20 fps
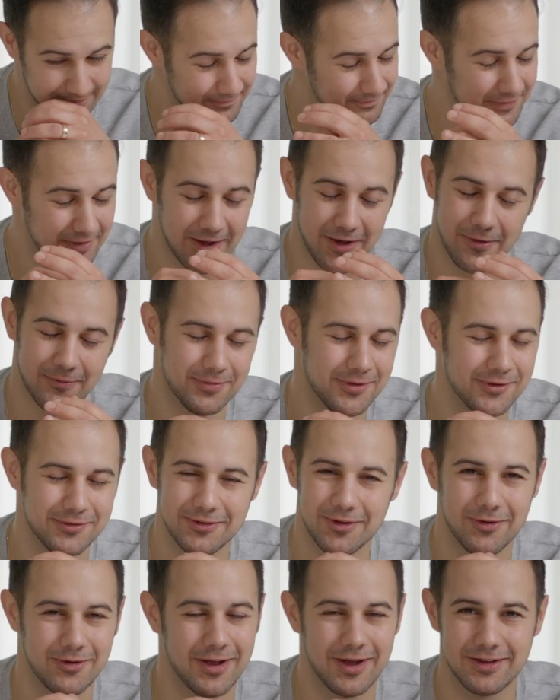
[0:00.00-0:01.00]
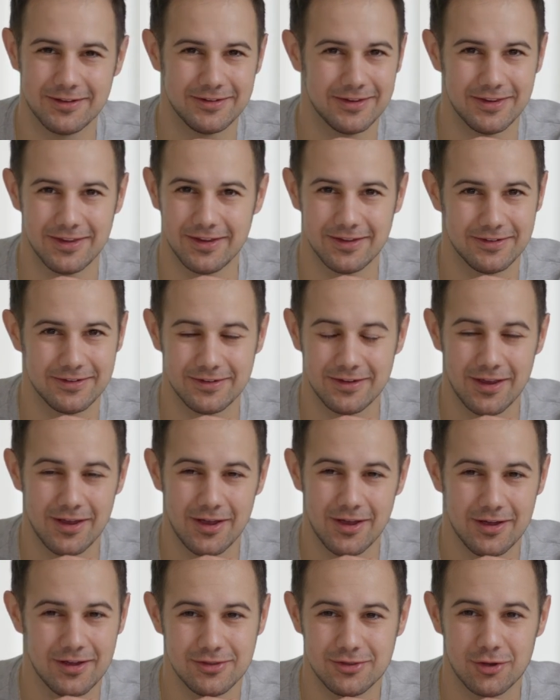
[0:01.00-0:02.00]
no, there's no gut to this.
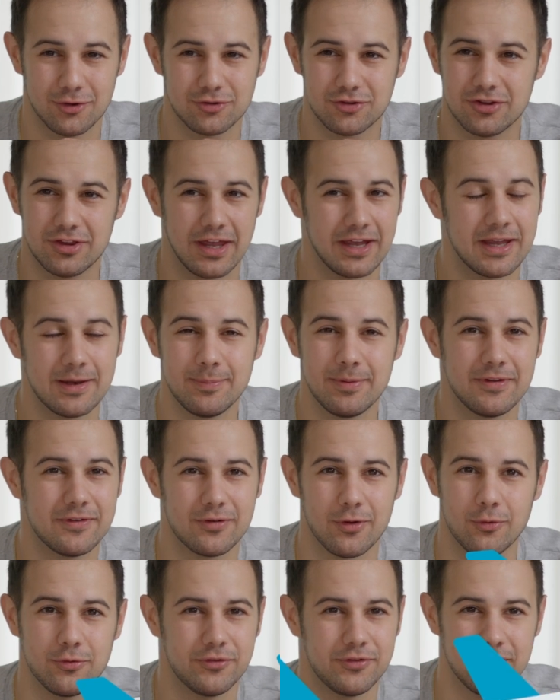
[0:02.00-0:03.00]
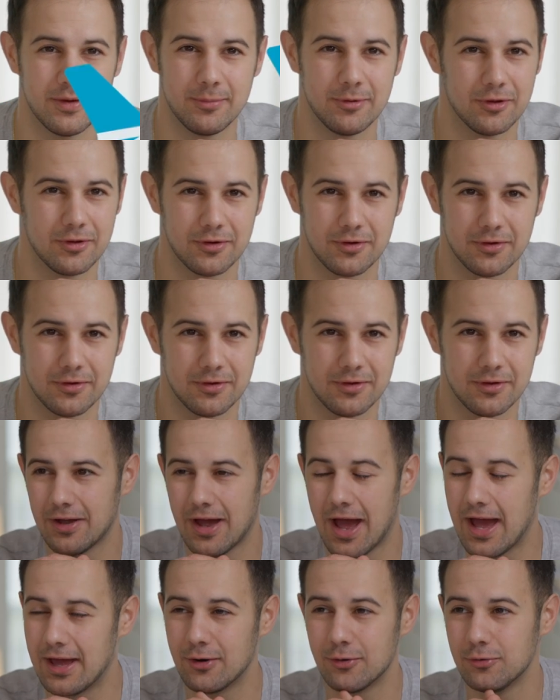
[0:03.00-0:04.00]
They can be so similar.
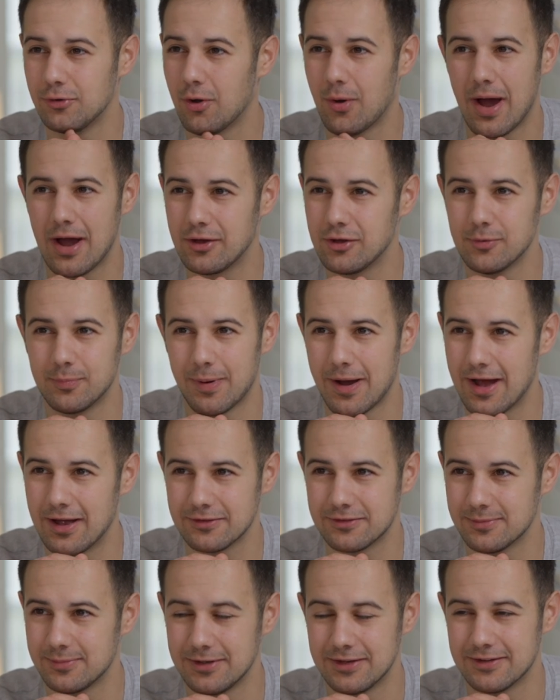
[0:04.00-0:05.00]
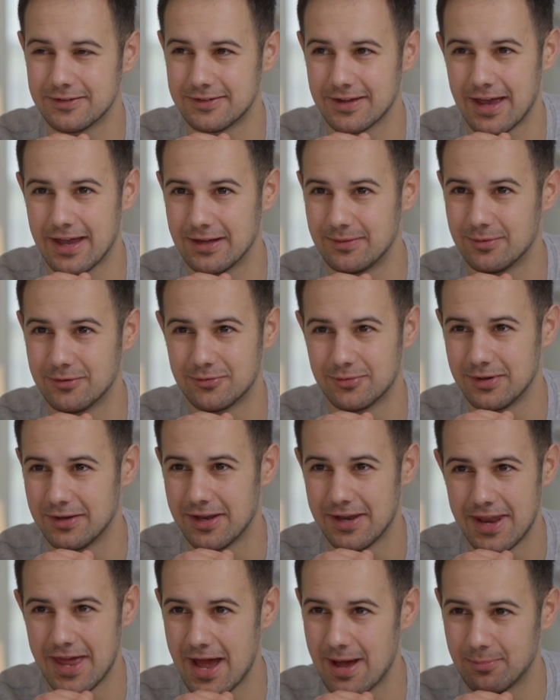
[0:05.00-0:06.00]
I don't know how you possibly decide between
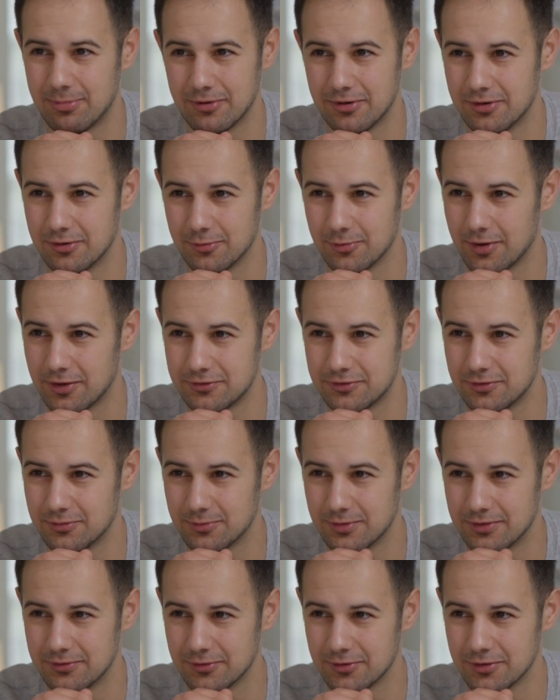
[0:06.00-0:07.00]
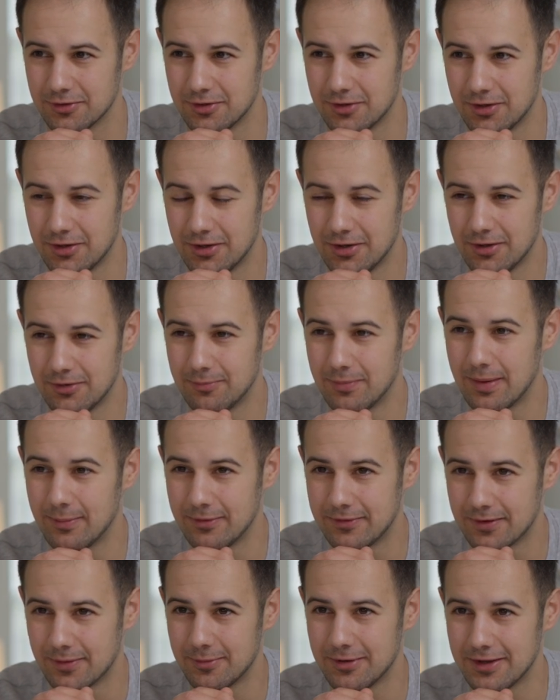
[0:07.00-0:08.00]
a Napa and a Russian River.
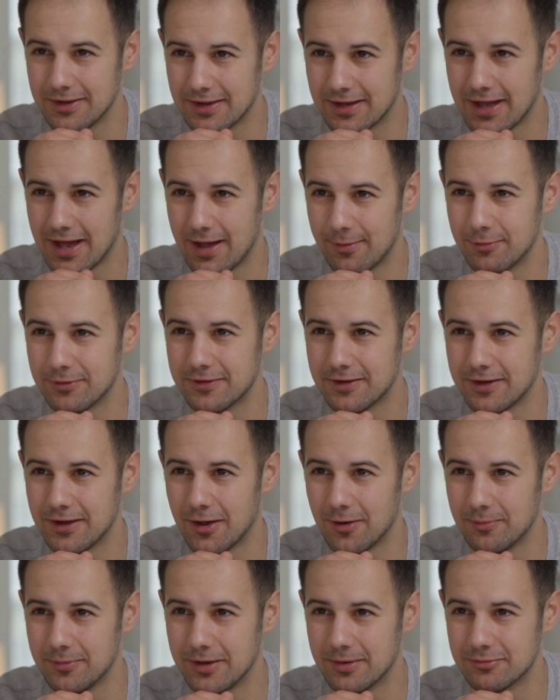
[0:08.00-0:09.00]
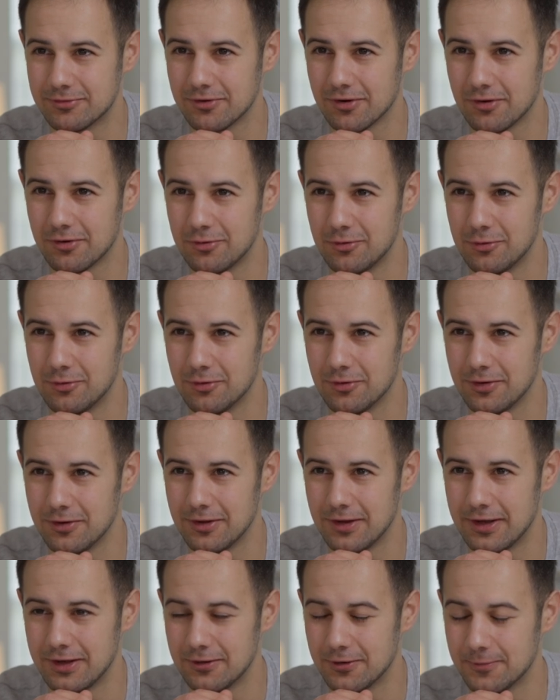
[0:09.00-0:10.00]
Maybe somebody in the comments can help me. I'm sure I'll Google it
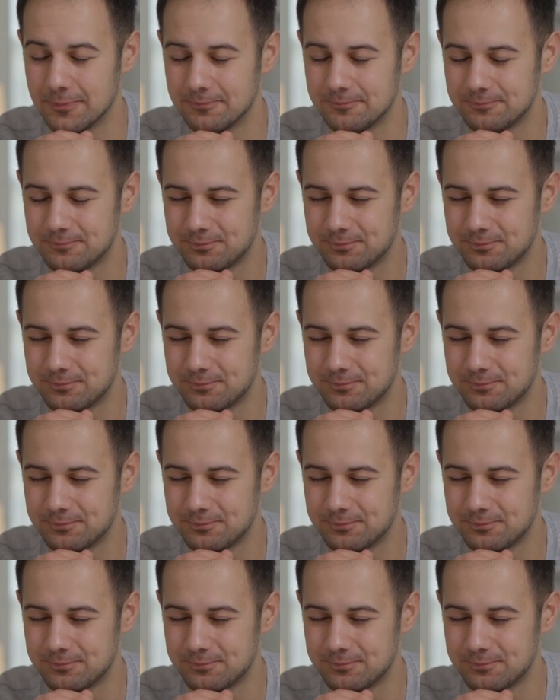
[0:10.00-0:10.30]
later.